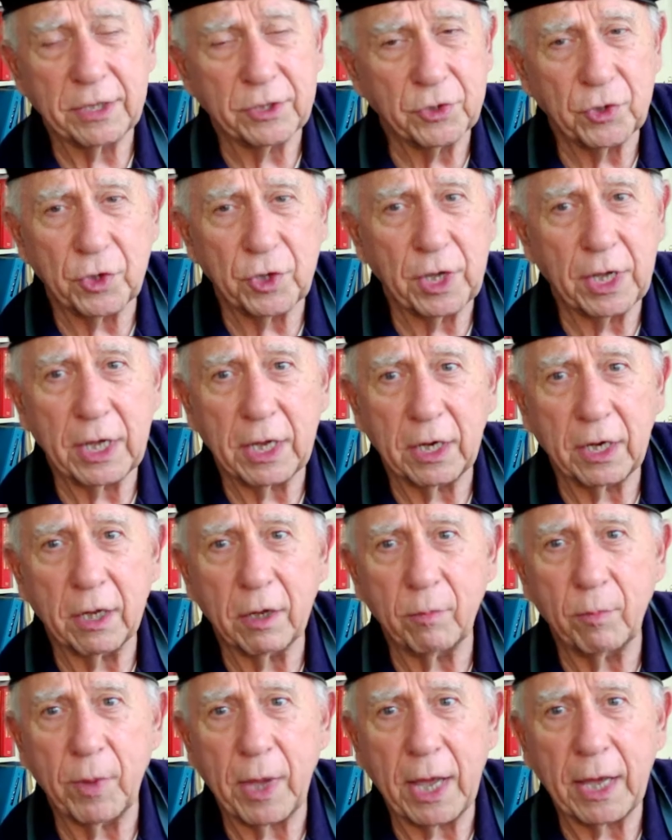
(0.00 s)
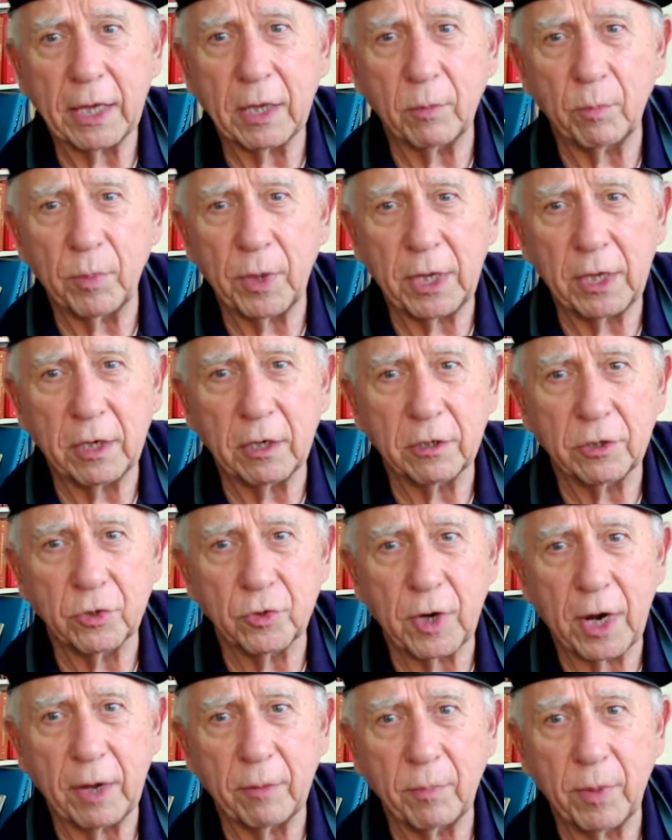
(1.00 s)
so you can come back and paint on
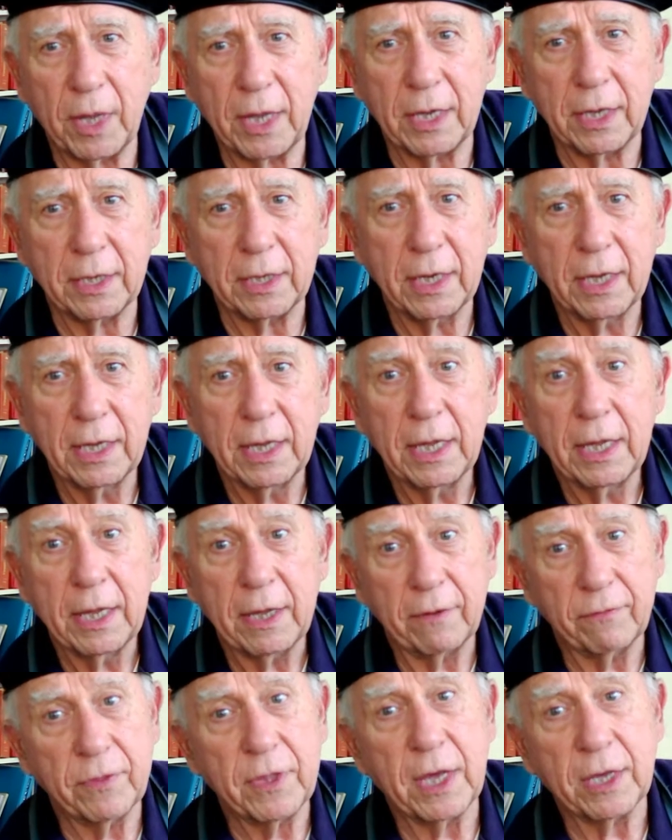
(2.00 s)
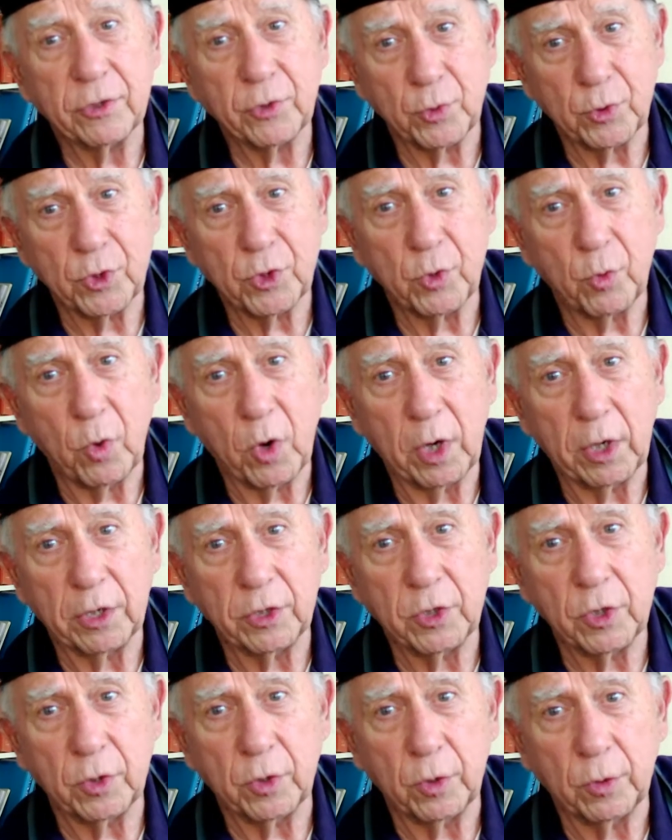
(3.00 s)
dry paint if that's what you want to
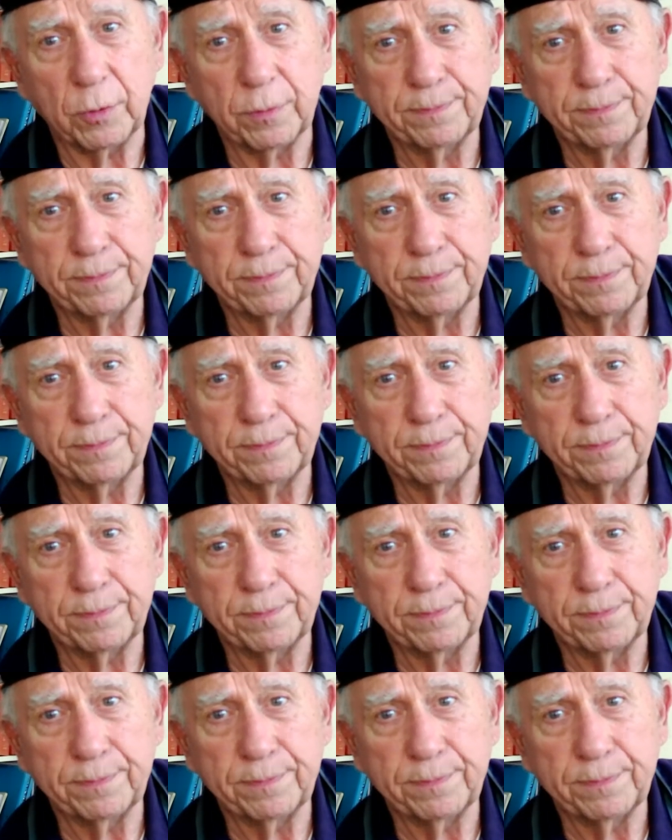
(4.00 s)
do.